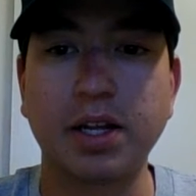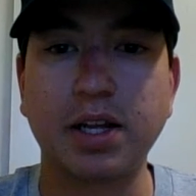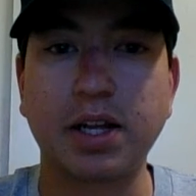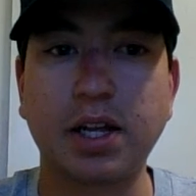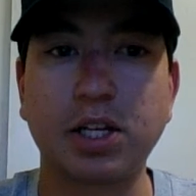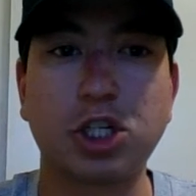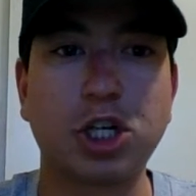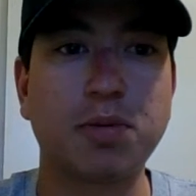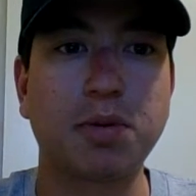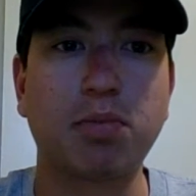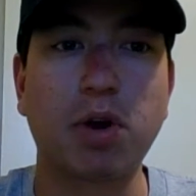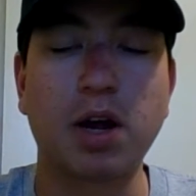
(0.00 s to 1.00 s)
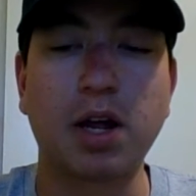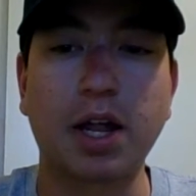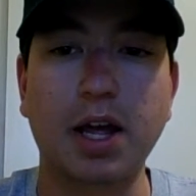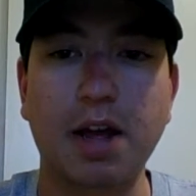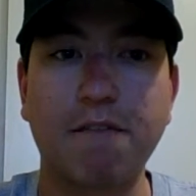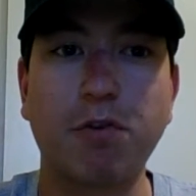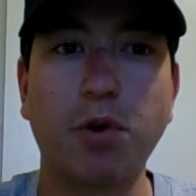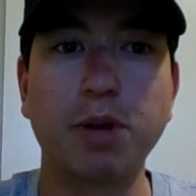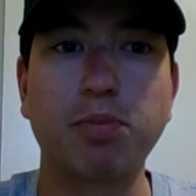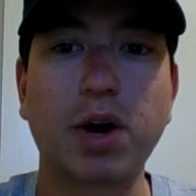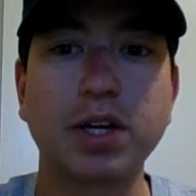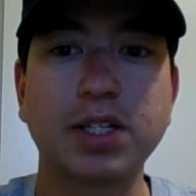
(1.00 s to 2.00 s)
is shipped and fully
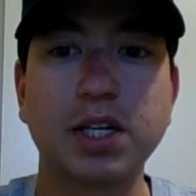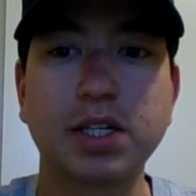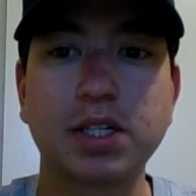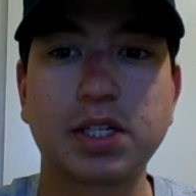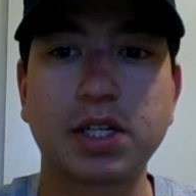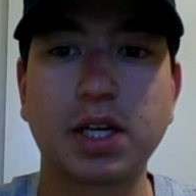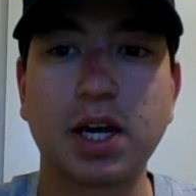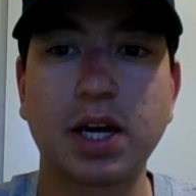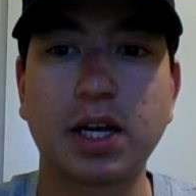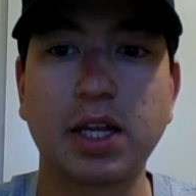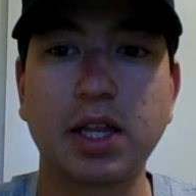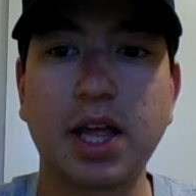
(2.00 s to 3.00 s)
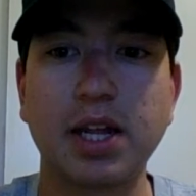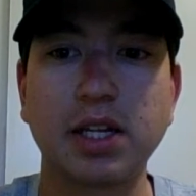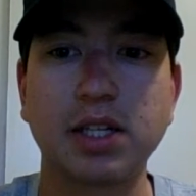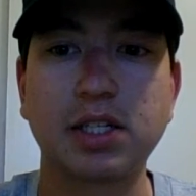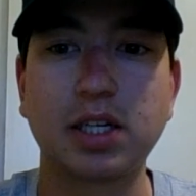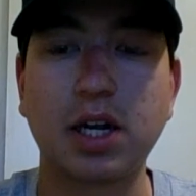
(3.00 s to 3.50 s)
processed, it can then